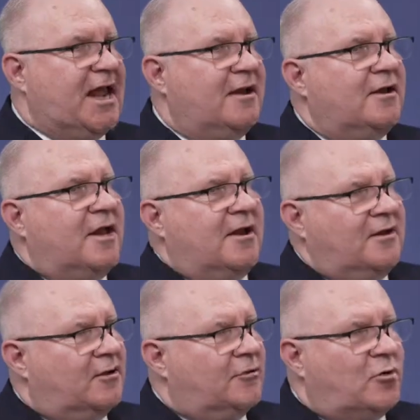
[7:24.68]
Right.
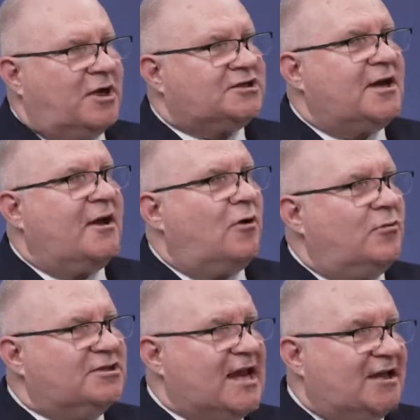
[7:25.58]
And, the question I
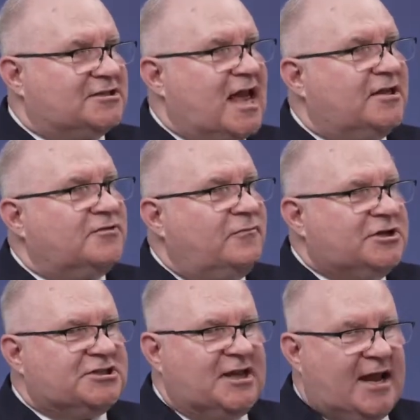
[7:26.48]
always ask, have we
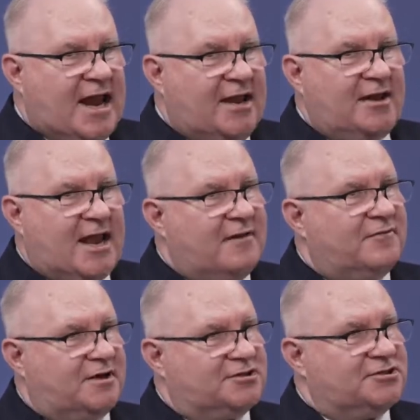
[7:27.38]
seen any
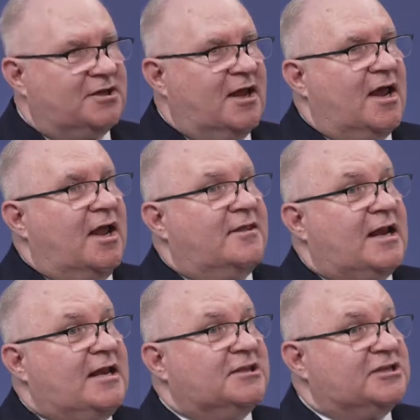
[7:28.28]
evidence that
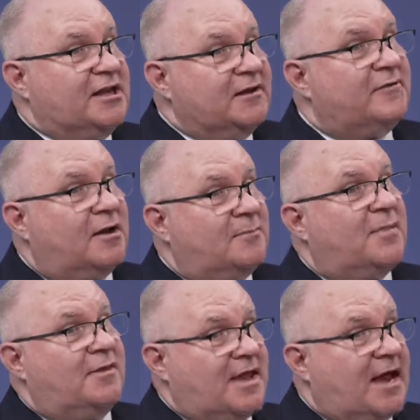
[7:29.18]
he has given up
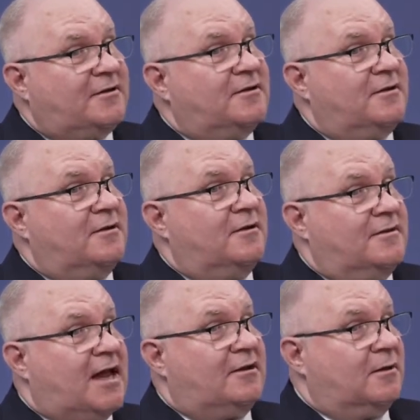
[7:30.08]
that
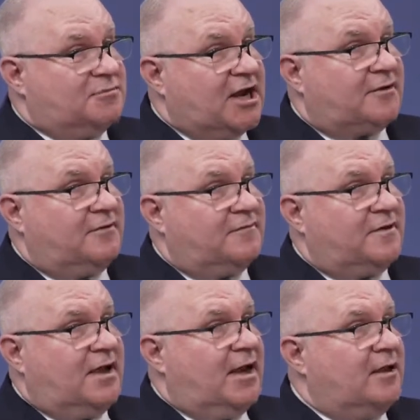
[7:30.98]
objective?
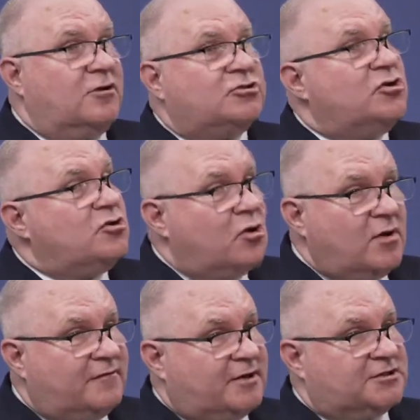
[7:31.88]
And there's no
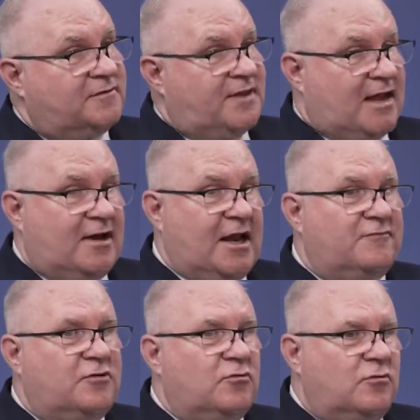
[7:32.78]
evidence of that.
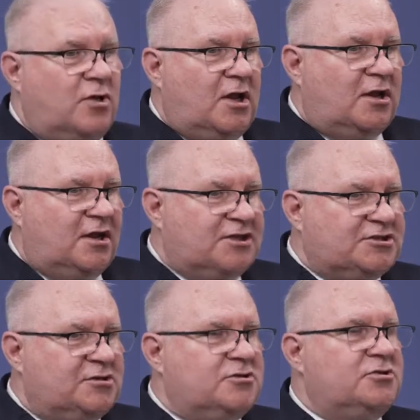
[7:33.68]
If you
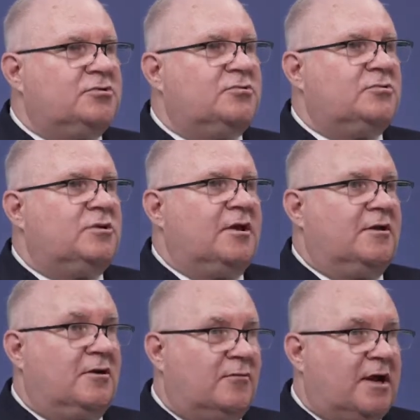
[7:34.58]
listen to
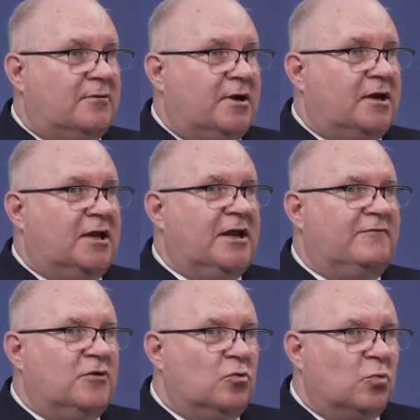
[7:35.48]
their rhetoric,
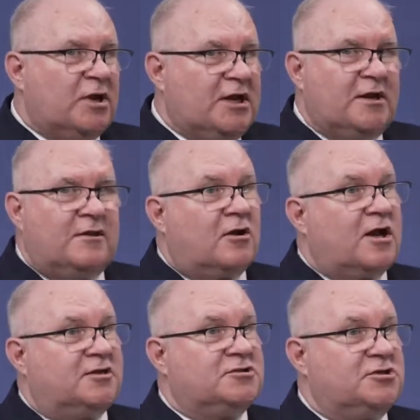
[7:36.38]
if you read their
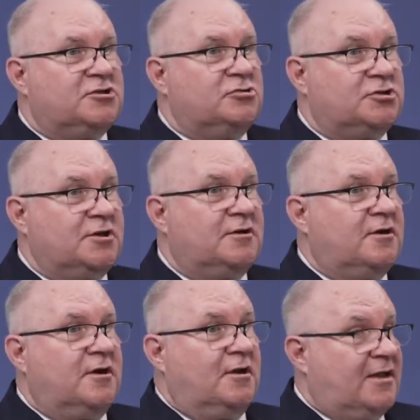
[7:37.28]
constitution,
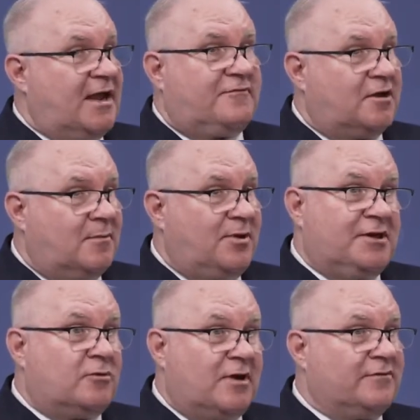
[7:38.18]
they have to
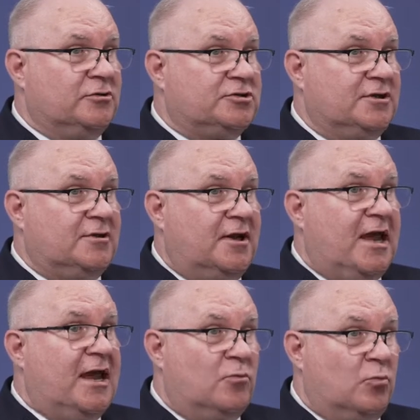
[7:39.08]
complete the revolution
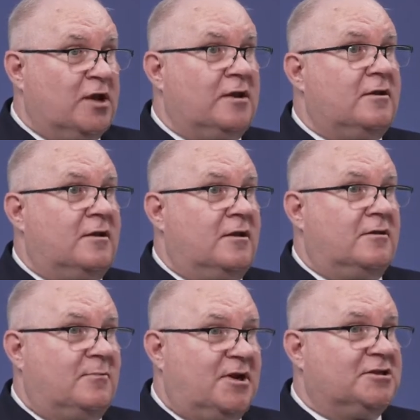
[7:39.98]
and rid
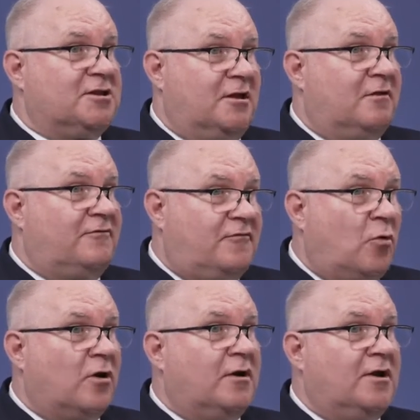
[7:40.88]
the peninsula of
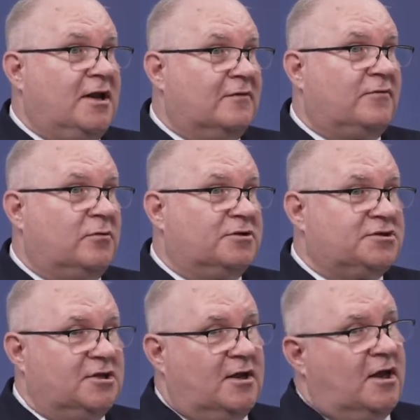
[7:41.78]
foreign influence.